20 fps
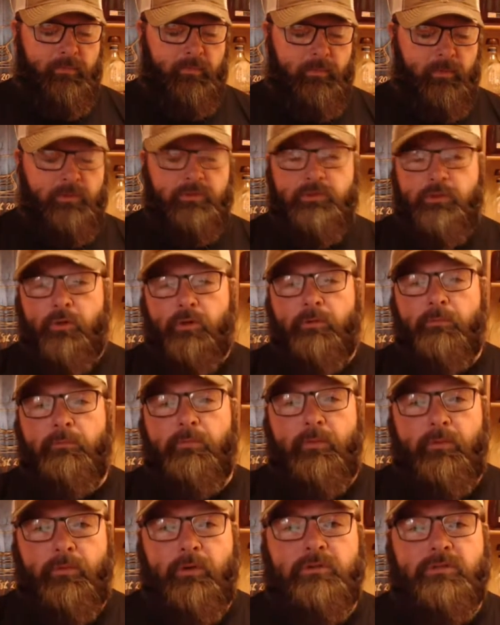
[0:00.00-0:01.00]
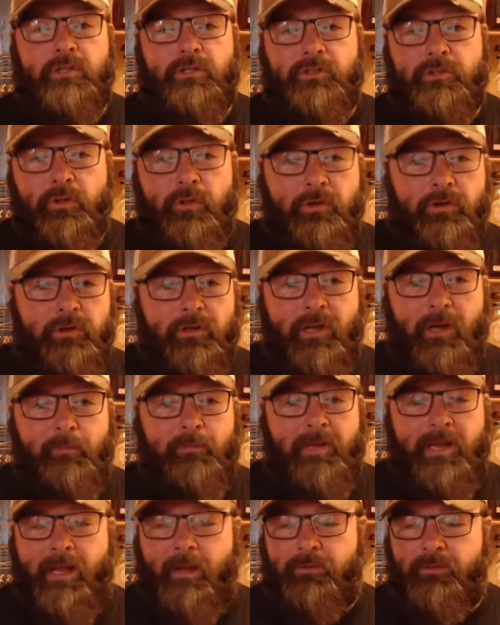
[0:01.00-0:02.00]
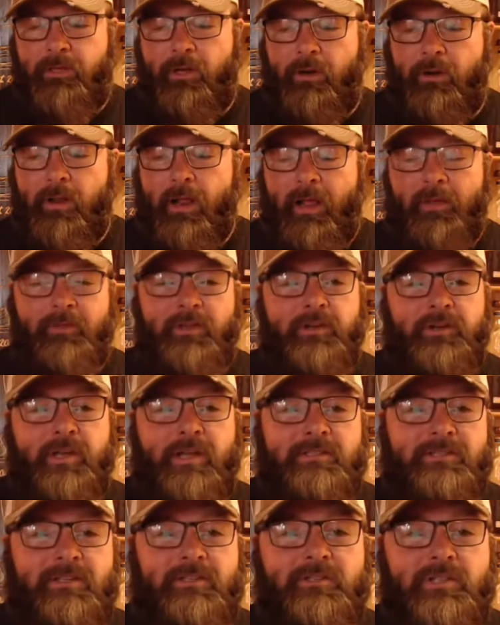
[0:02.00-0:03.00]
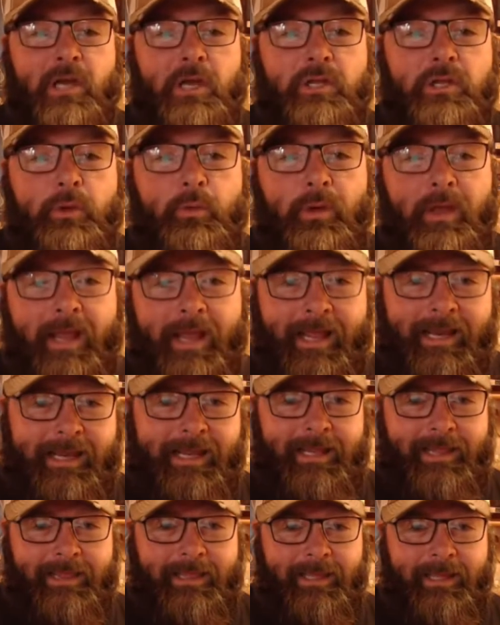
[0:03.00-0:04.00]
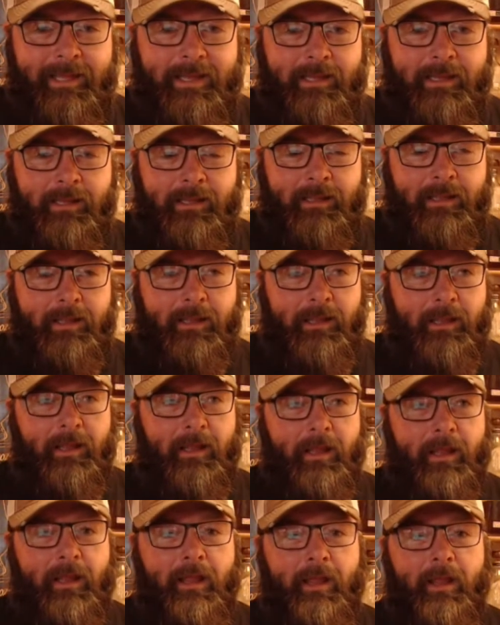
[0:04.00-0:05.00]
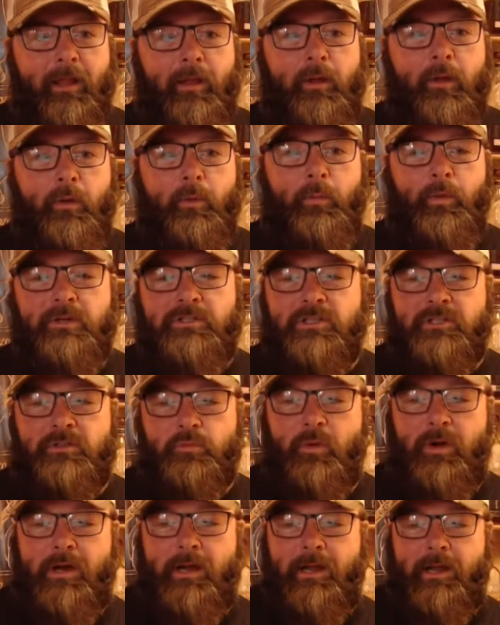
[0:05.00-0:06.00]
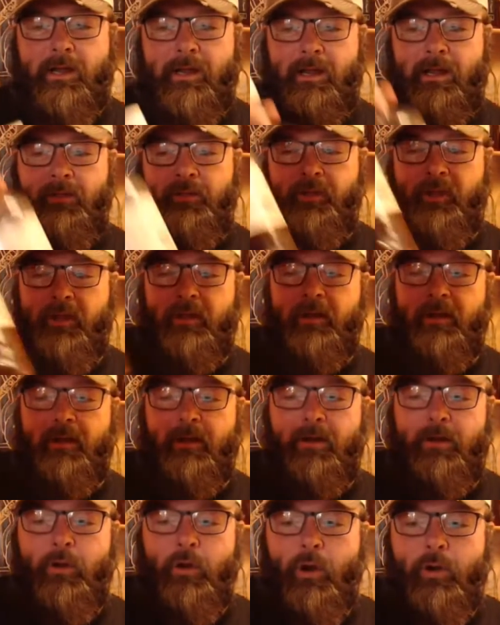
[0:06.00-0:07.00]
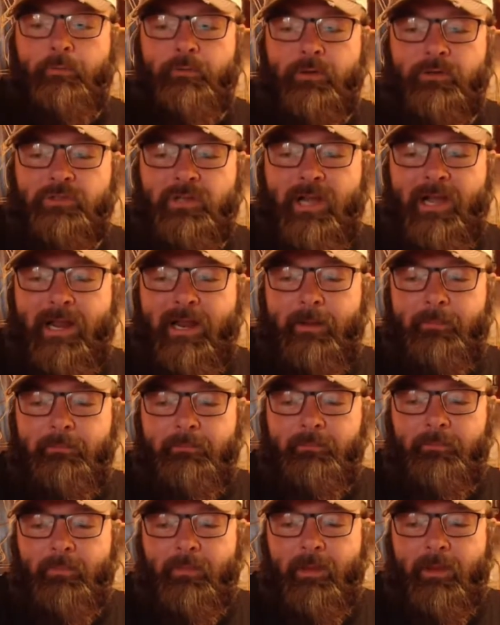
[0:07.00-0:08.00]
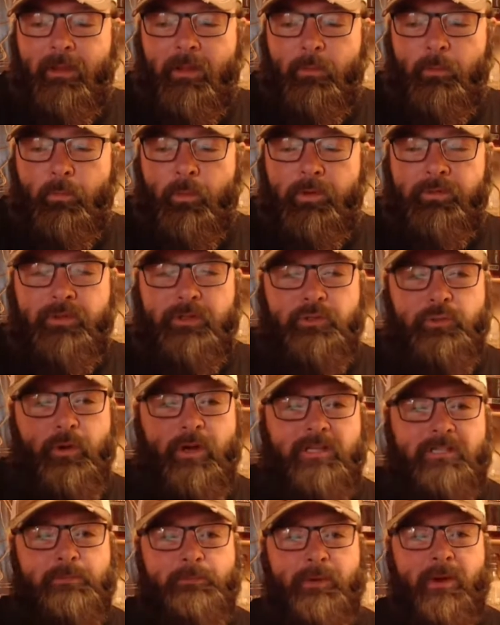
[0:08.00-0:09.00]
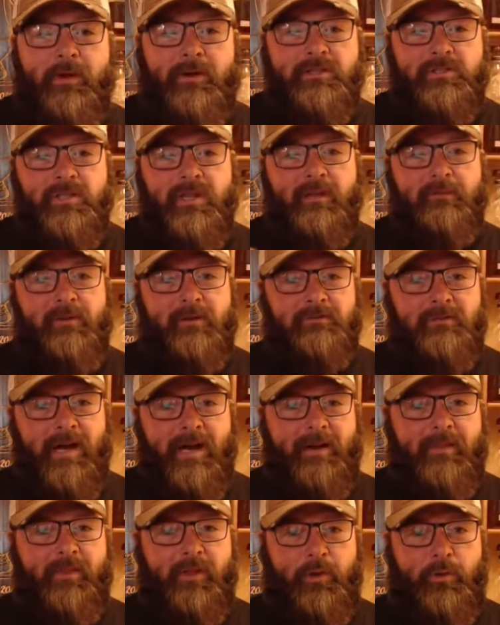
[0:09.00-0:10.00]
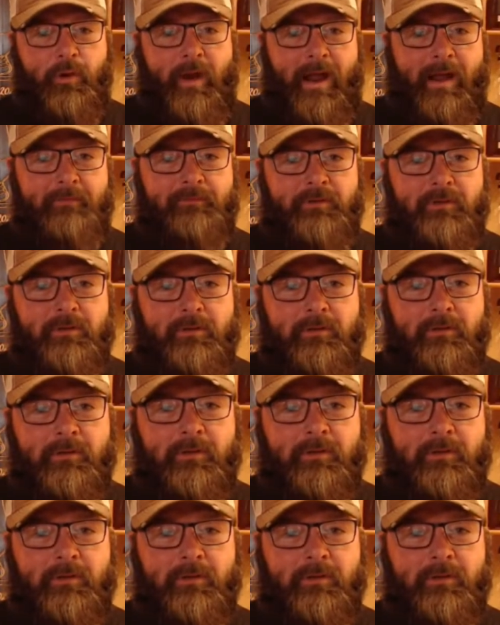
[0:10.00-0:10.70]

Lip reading: There's a certain company out there that doesn't tell you anything, which is why I think over time, with the transparency of a lot of the craft,